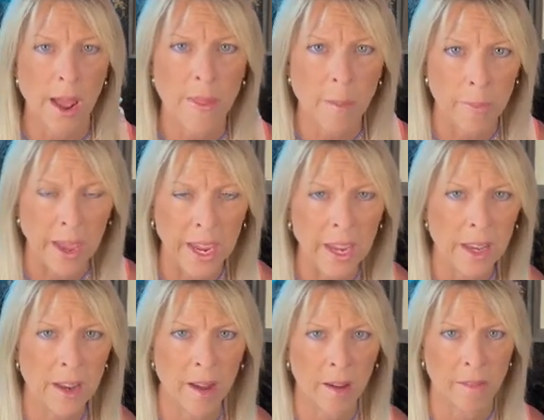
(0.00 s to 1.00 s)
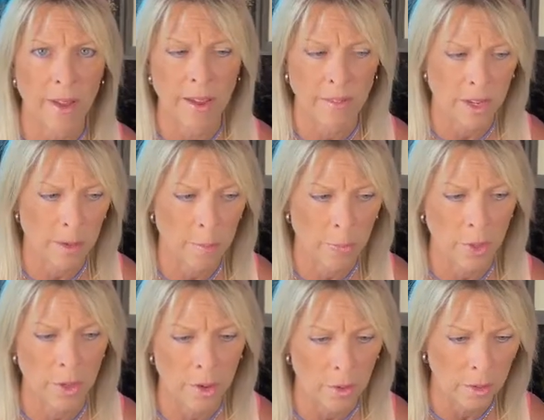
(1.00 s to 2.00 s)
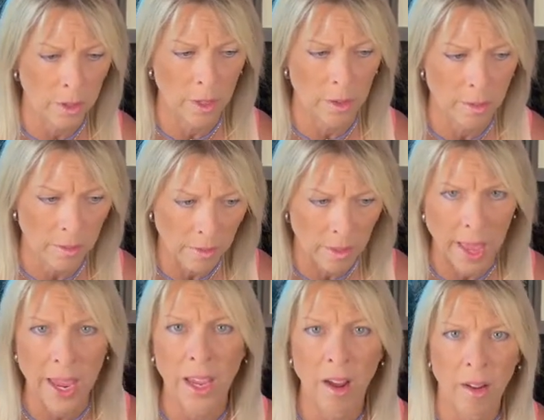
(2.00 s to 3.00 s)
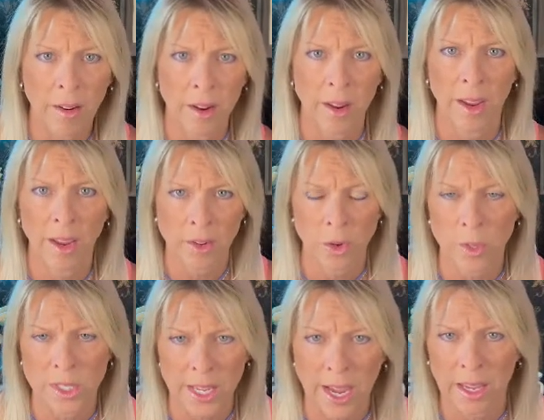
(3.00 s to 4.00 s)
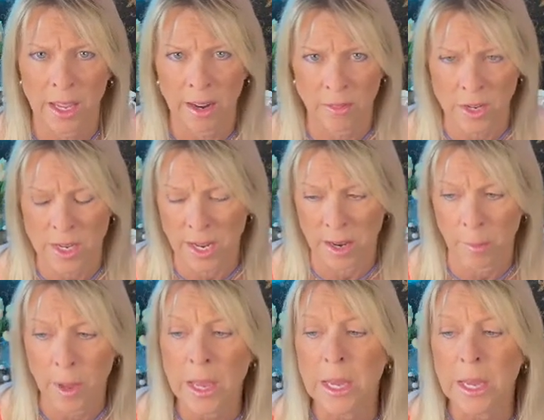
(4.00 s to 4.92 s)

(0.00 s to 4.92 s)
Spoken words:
the pain of having to put your leg into a socket every time.